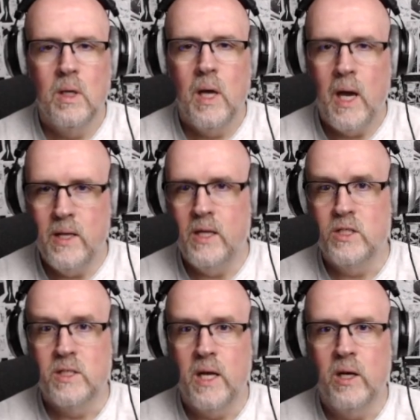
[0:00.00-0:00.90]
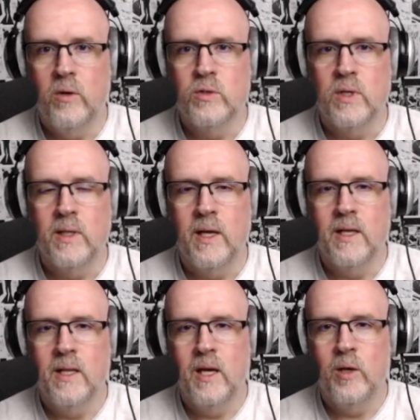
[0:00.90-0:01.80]
And that just kind of goes on like
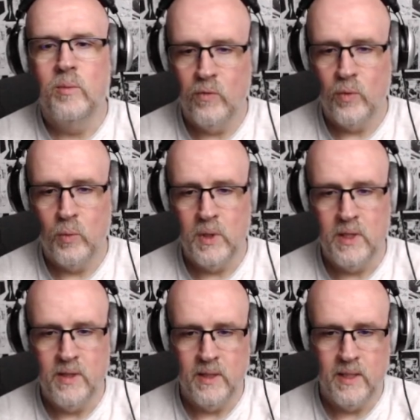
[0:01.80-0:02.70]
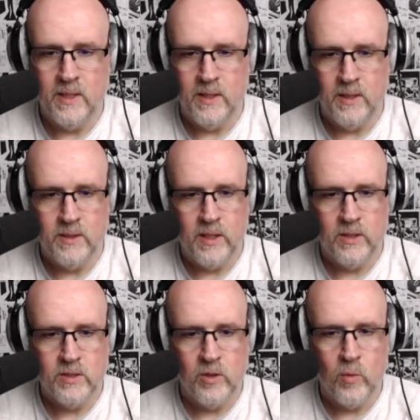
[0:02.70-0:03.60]
that for really the length of the entire
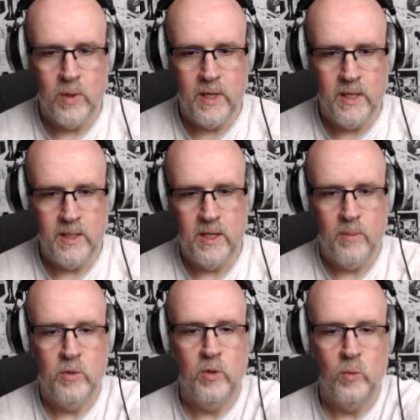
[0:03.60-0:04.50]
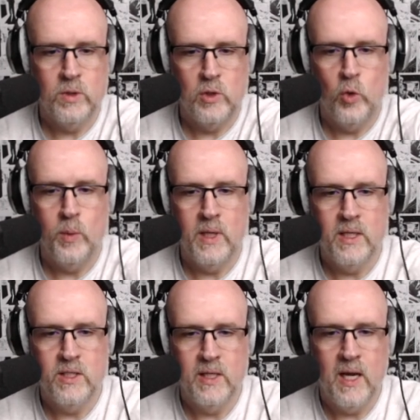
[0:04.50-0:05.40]
song. What I ended up doing was looping
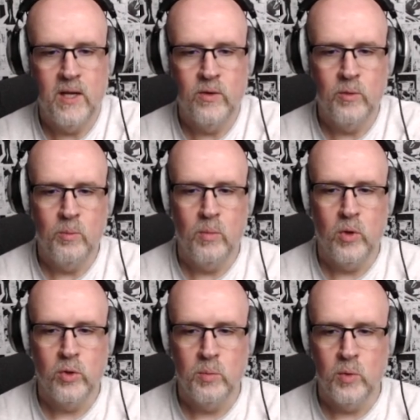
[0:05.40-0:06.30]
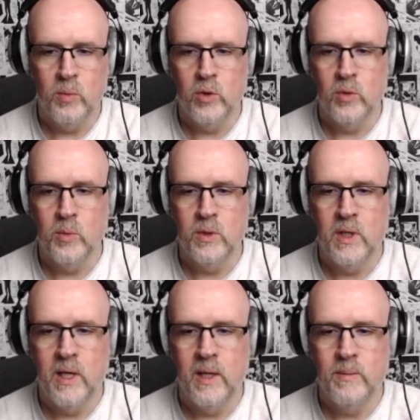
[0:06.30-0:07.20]
it together multiple
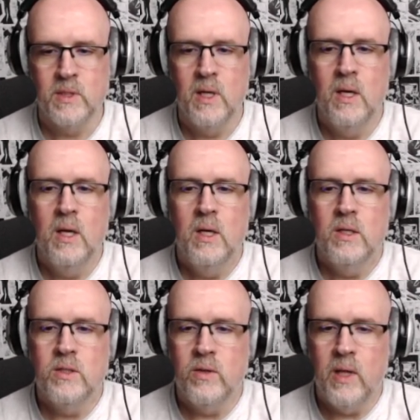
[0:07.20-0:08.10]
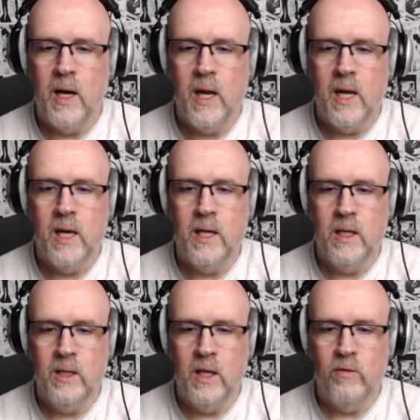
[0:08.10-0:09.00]
times so that I had
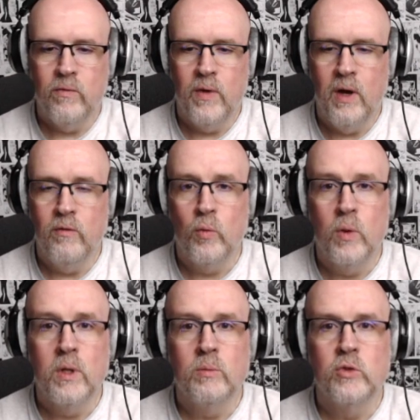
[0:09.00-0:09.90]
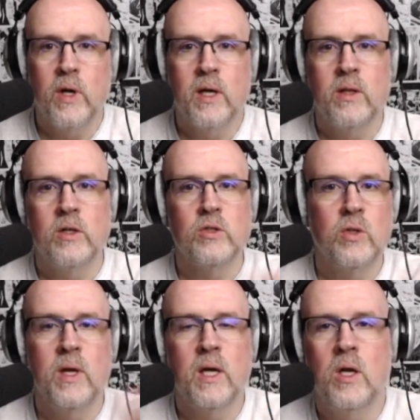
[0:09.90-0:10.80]
enough of a rhythm track there so
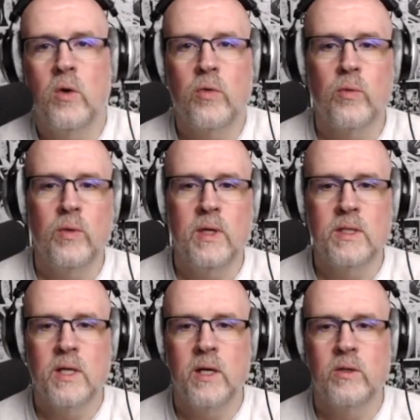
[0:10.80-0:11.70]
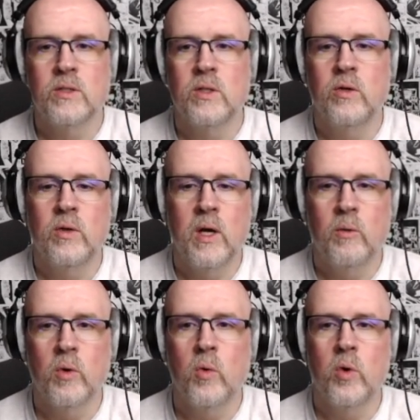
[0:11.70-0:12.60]
that I could go through the entire song and
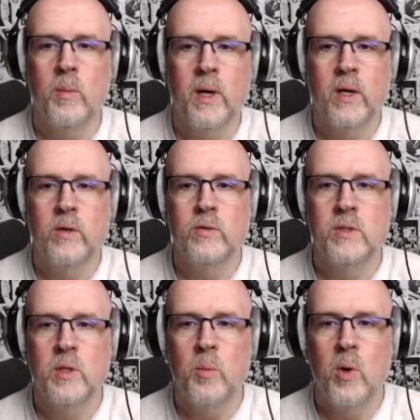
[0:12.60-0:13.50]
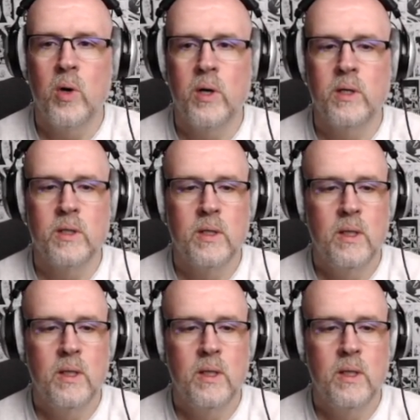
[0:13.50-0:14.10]
record my acoustic part.